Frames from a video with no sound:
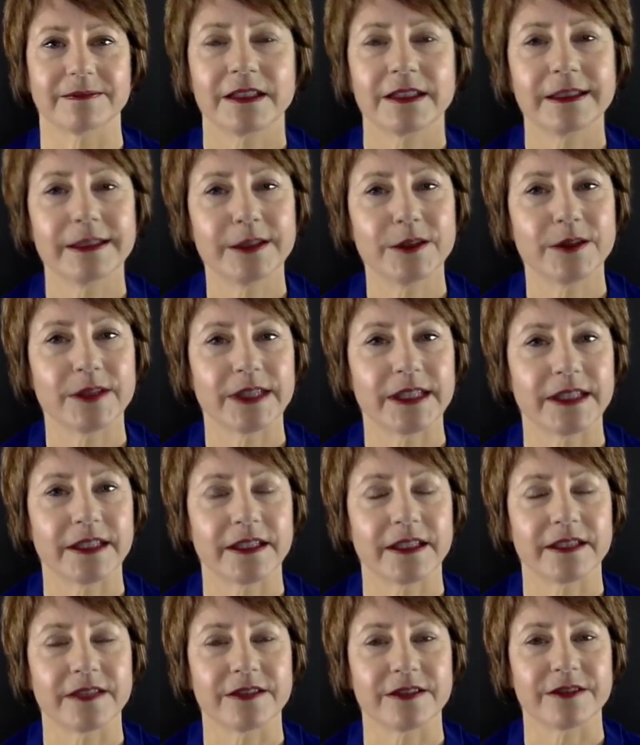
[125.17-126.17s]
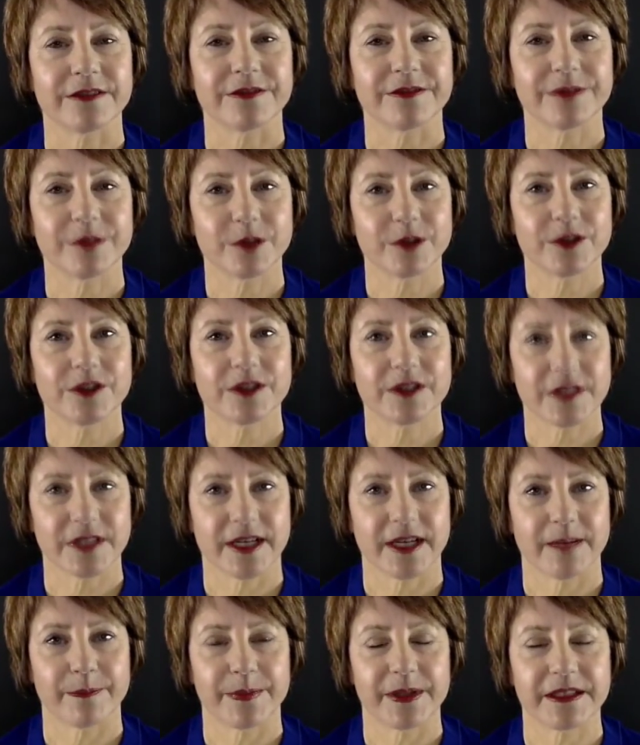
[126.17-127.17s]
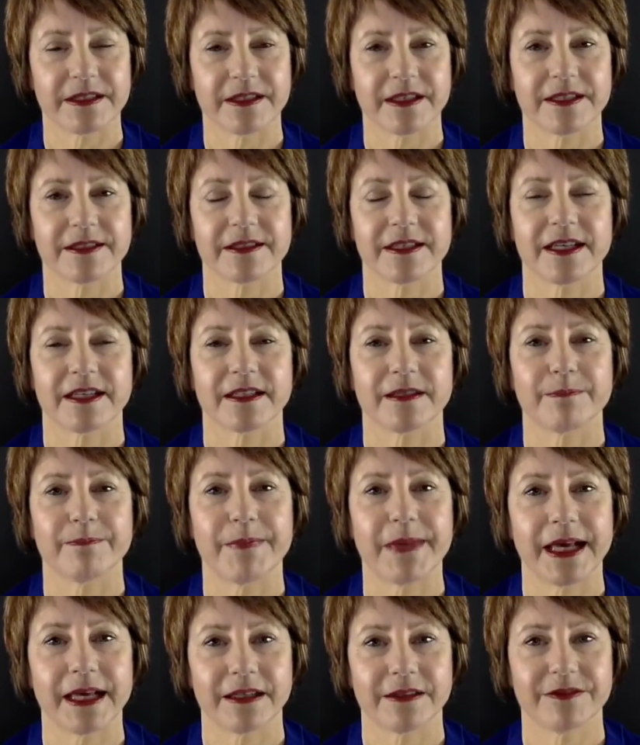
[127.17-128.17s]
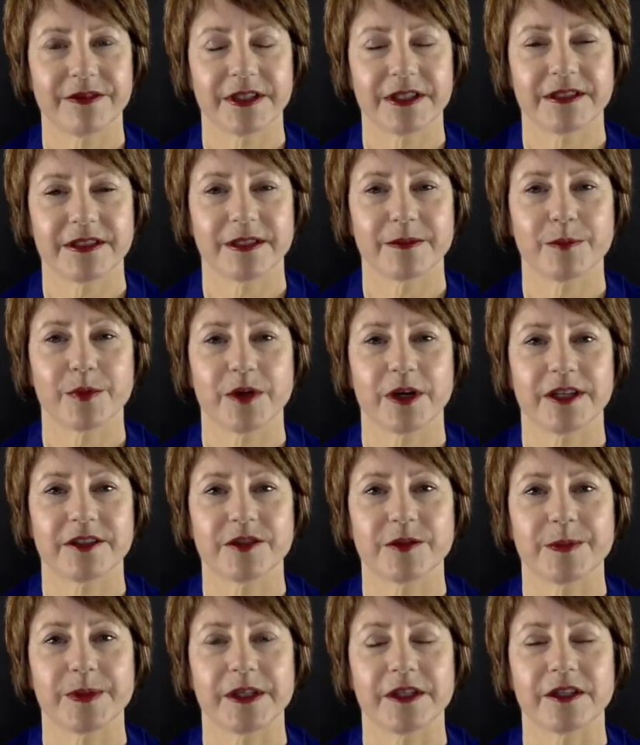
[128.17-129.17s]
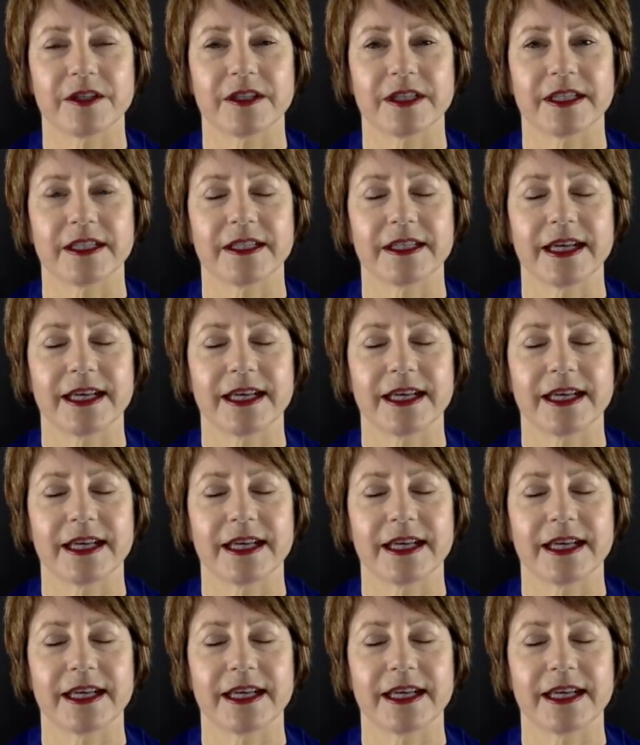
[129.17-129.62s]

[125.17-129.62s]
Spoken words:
Clearing is the first step, as I said, in manifesting prosperity.